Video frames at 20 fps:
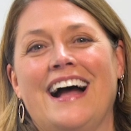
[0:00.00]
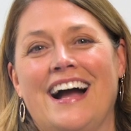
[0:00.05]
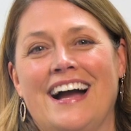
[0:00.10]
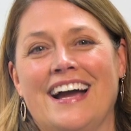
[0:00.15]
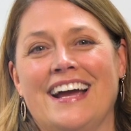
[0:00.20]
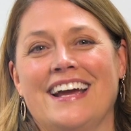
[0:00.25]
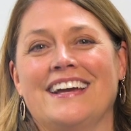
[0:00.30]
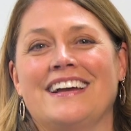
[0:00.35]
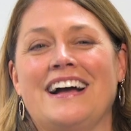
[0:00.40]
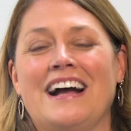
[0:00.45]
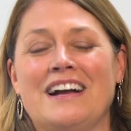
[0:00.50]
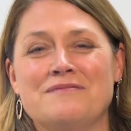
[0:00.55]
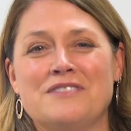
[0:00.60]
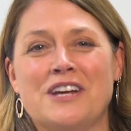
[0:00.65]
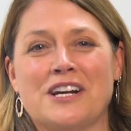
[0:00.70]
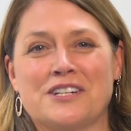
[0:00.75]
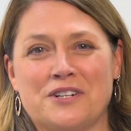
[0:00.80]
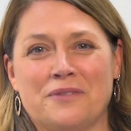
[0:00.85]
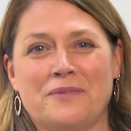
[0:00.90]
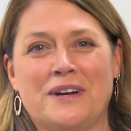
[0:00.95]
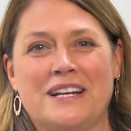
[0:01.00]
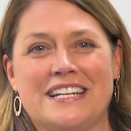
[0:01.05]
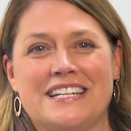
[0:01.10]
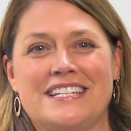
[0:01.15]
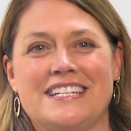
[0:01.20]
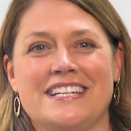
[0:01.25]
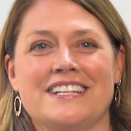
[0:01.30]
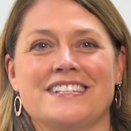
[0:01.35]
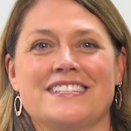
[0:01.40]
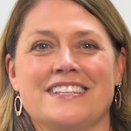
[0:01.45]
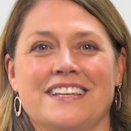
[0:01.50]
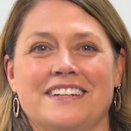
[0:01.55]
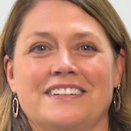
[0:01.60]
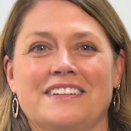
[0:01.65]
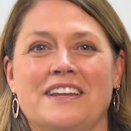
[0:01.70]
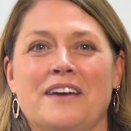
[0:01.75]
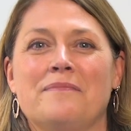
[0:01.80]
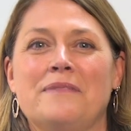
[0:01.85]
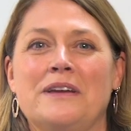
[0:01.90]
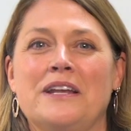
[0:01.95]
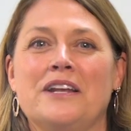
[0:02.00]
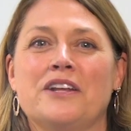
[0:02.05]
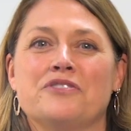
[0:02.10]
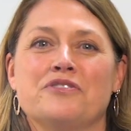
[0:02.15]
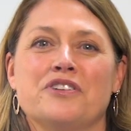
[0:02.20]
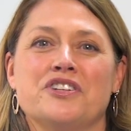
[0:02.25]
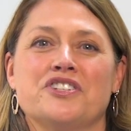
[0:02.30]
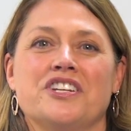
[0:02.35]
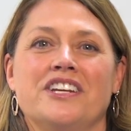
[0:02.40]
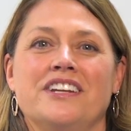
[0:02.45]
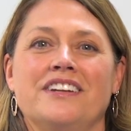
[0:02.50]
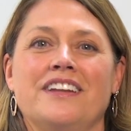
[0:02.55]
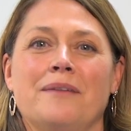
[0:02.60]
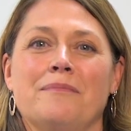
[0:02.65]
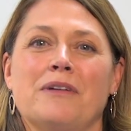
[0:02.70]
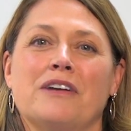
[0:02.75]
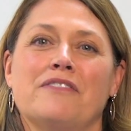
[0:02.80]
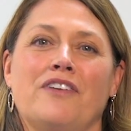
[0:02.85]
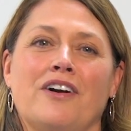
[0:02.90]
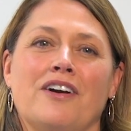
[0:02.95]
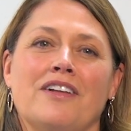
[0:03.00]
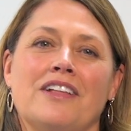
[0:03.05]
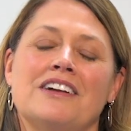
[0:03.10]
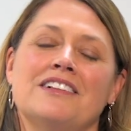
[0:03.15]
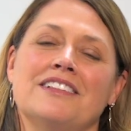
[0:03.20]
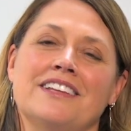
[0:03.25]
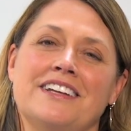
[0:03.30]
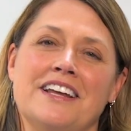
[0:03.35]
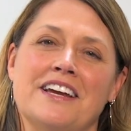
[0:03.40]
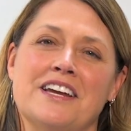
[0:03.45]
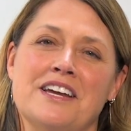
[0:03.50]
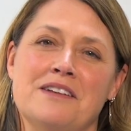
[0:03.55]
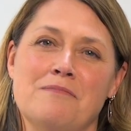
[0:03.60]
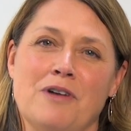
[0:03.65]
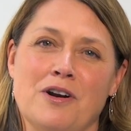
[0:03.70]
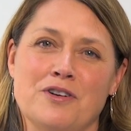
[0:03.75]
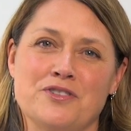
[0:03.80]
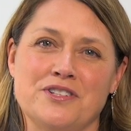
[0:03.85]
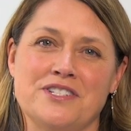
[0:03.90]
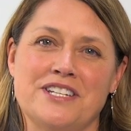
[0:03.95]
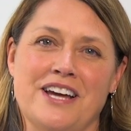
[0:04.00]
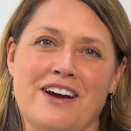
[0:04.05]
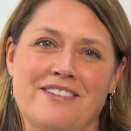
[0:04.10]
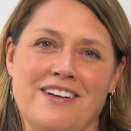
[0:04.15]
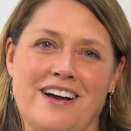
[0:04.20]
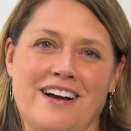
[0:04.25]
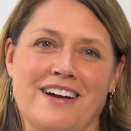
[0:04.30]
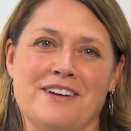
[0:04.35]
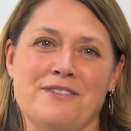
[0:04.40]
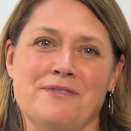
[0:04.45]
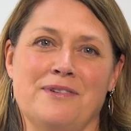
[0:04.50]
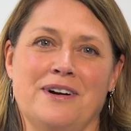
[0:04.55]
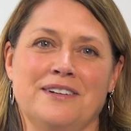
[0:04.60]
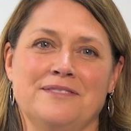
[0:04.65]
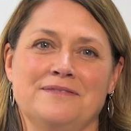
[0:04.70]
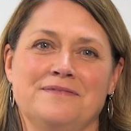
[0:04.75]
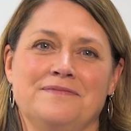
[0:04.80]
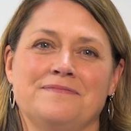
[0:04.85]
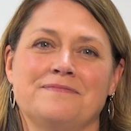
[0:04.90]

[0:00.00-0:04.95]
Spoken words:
Hi, I'm Dr. Wendy Thiessen, a pediatrician at McFarland Clinic in Marshalltown, Iowa.